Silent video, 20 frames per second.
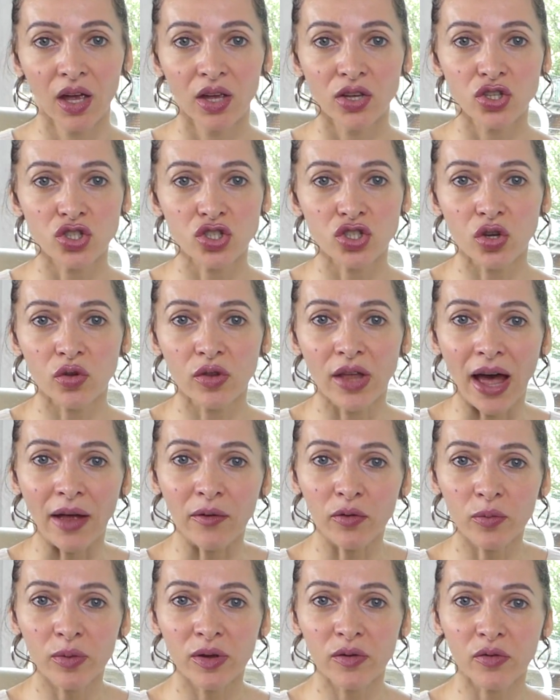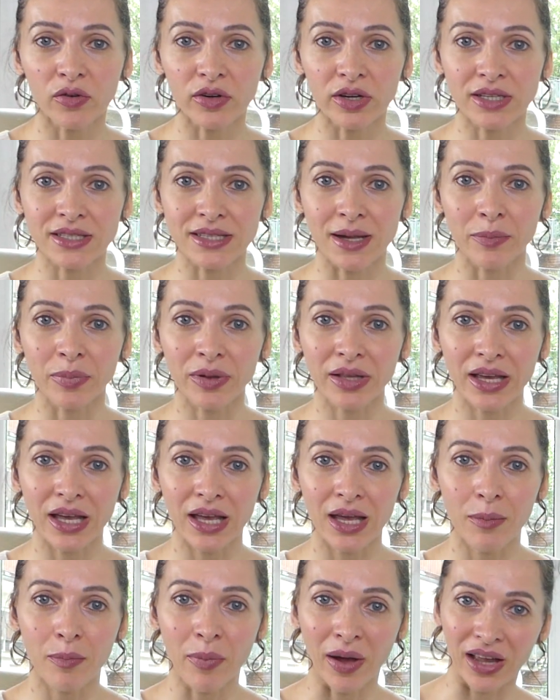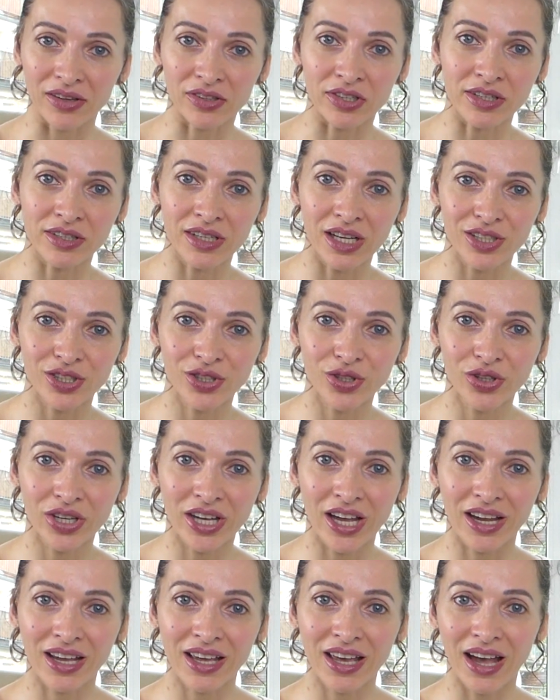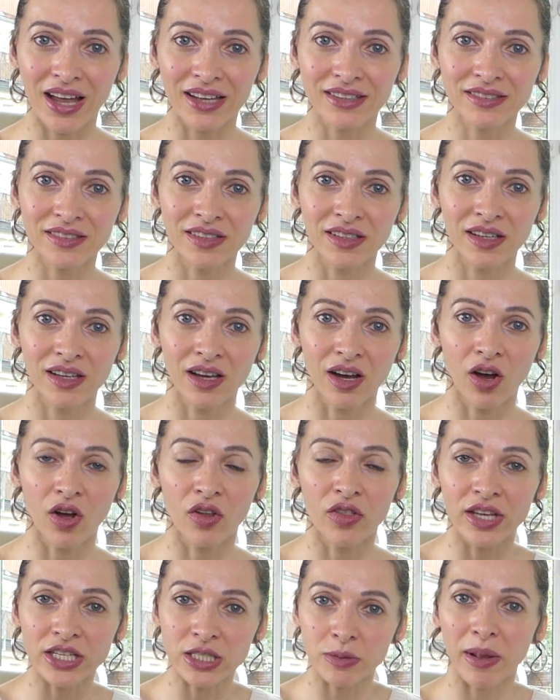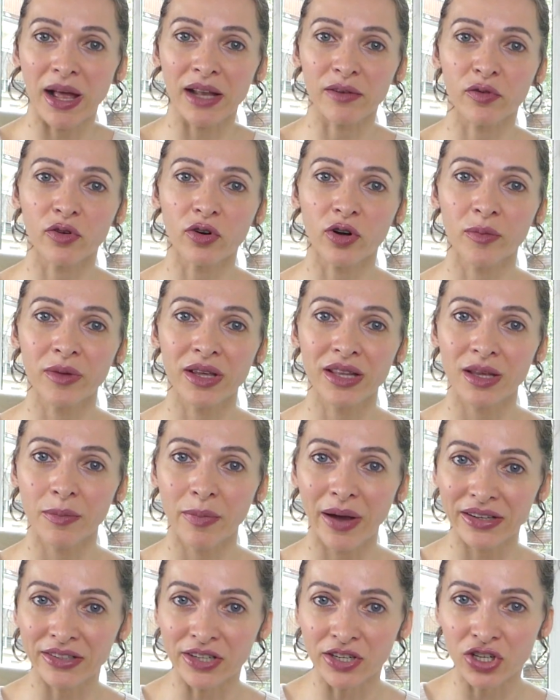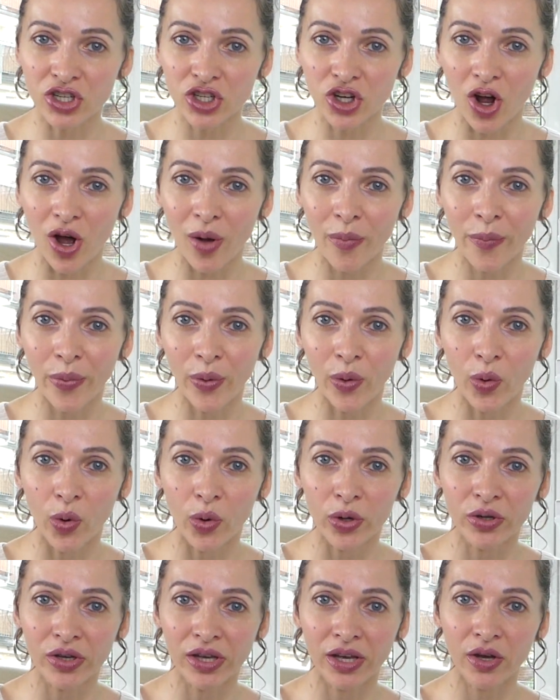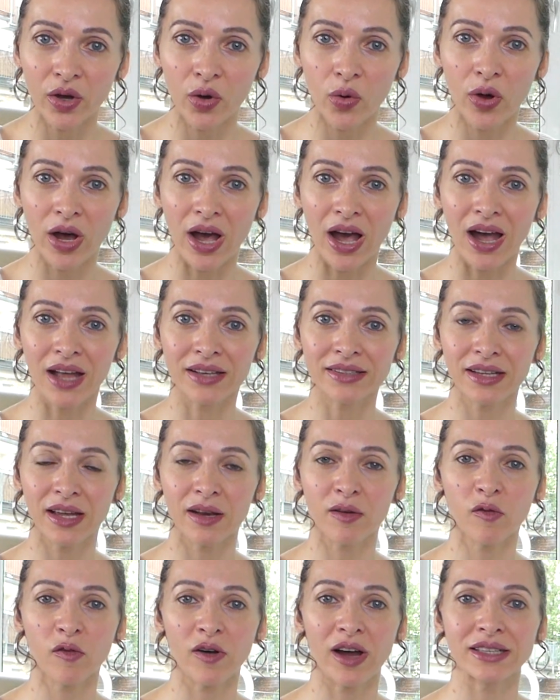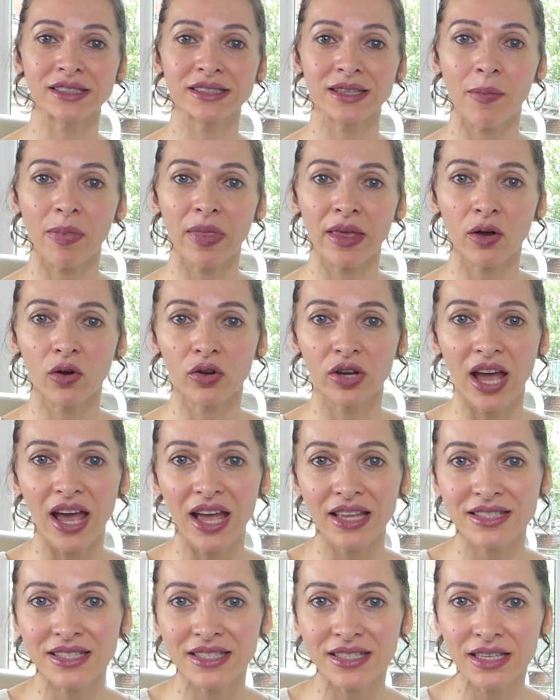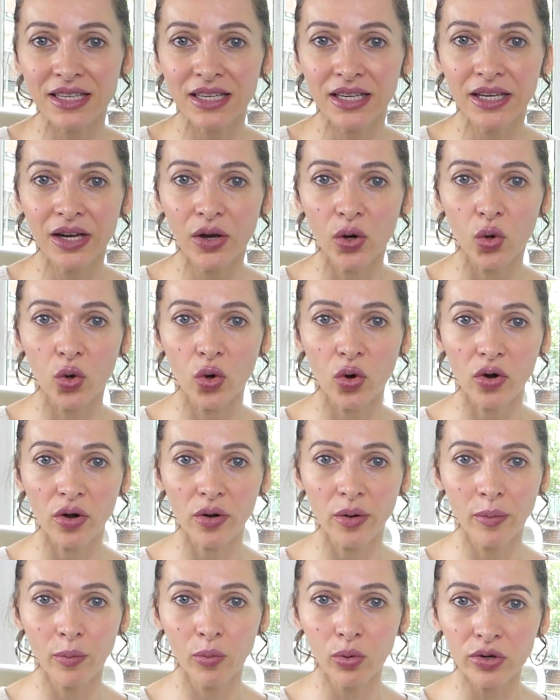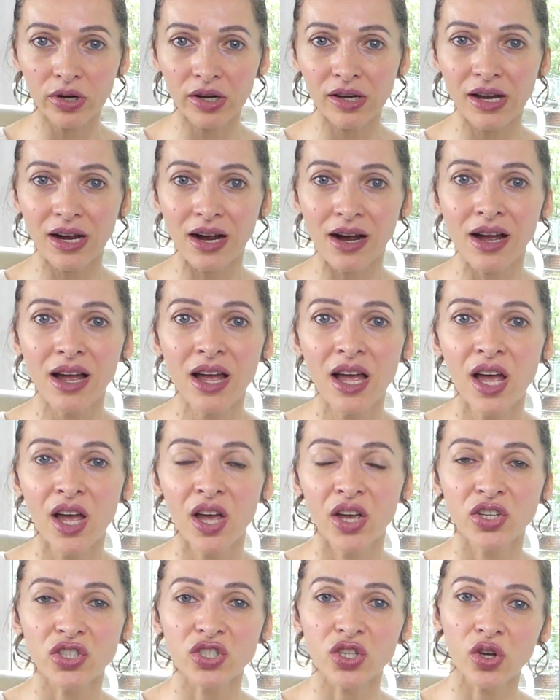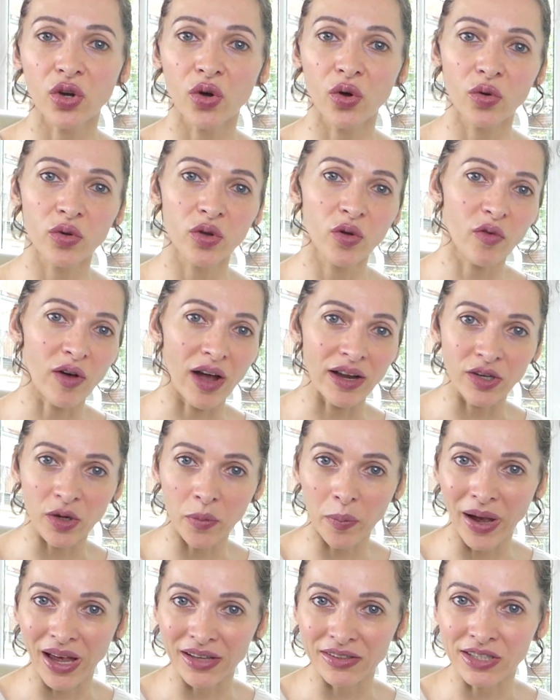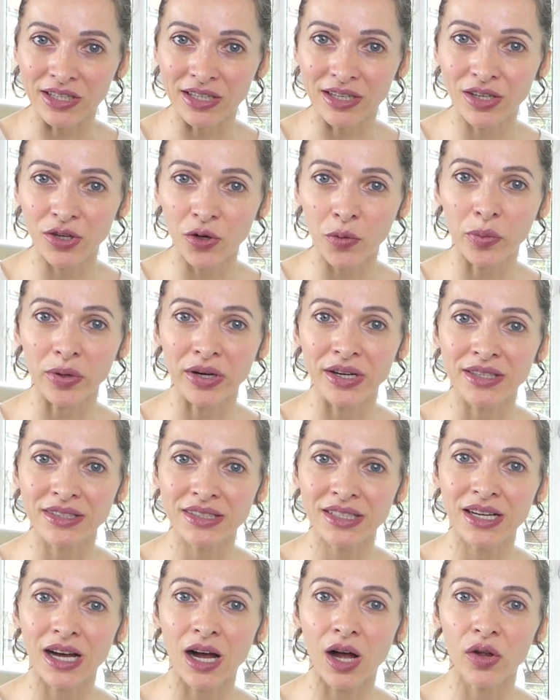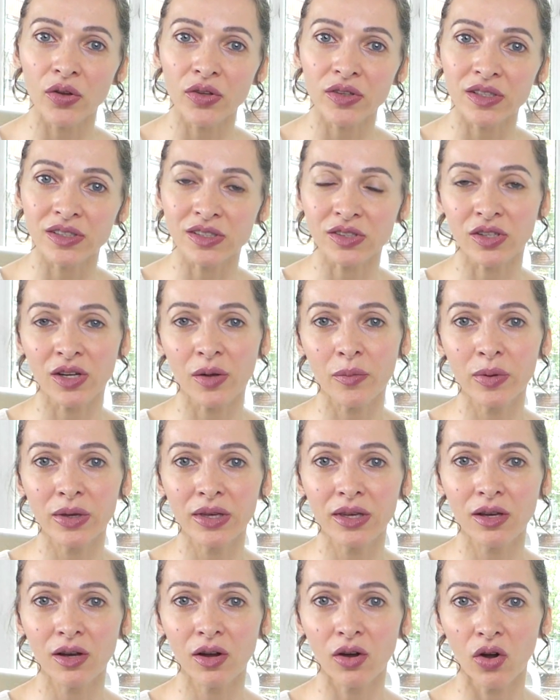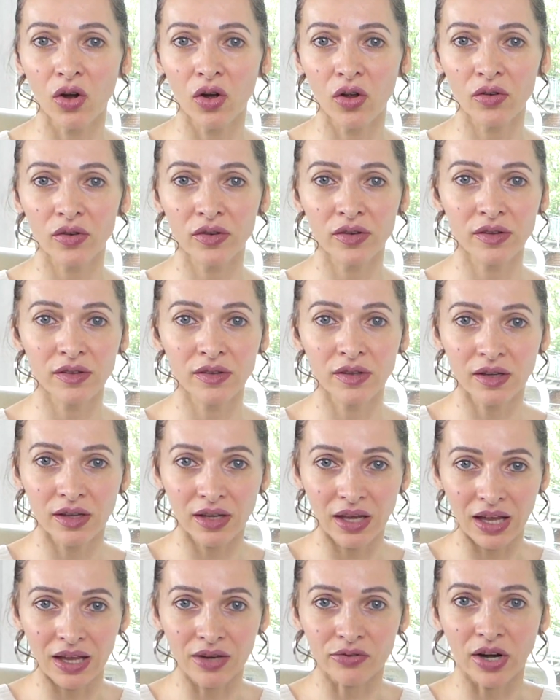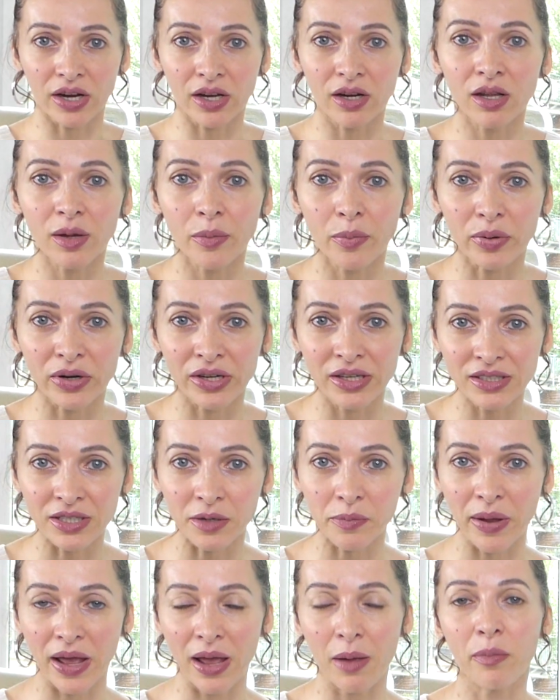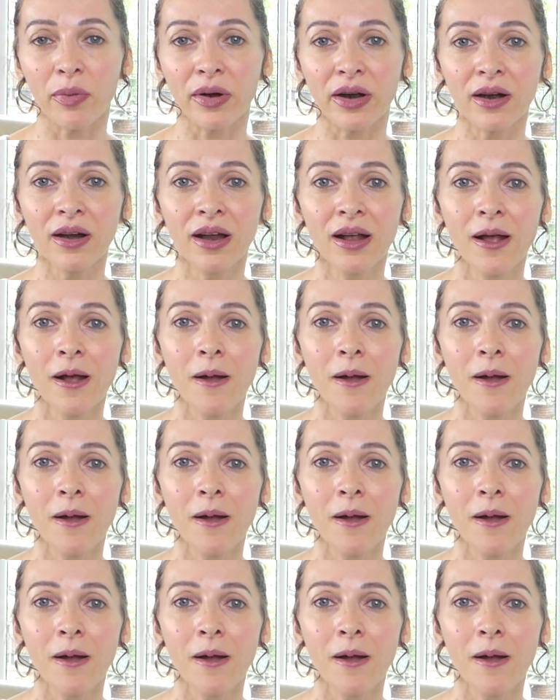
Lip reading: So that would be, for example, a pattern that you can get on this platform in the pattern shop, or you can go ahead and find something on Etsy or Burda. So you find your pattern, you print it out. It's gonna be on a regular printer paper.